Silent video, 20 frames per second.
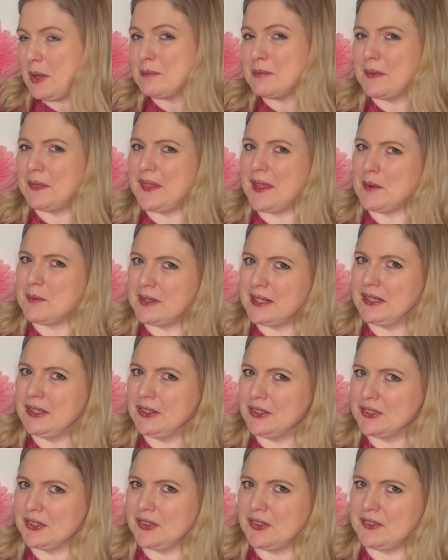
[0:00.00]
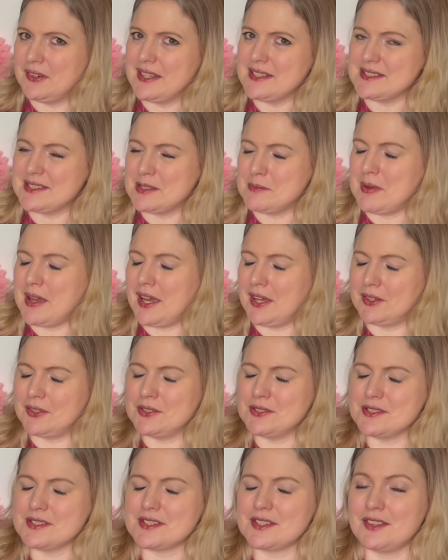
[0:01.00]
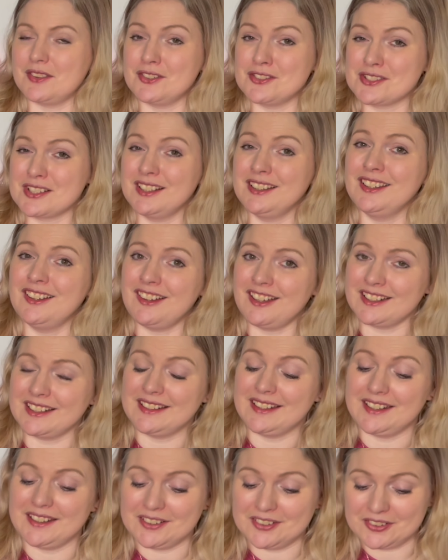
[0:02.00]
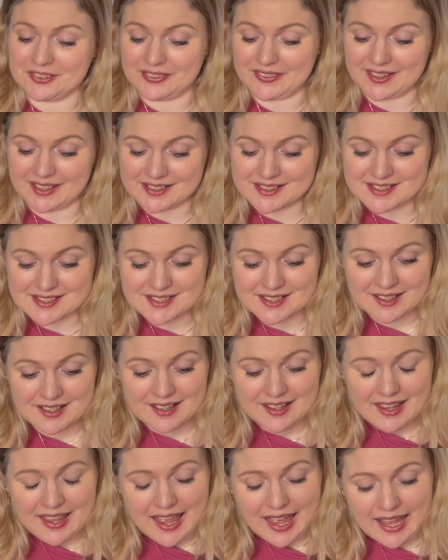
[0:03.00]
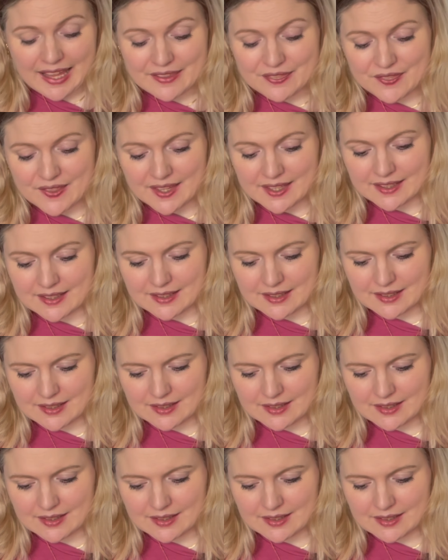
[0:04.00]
But then when I look at the rest of the patterns, there's a lot in here that I think,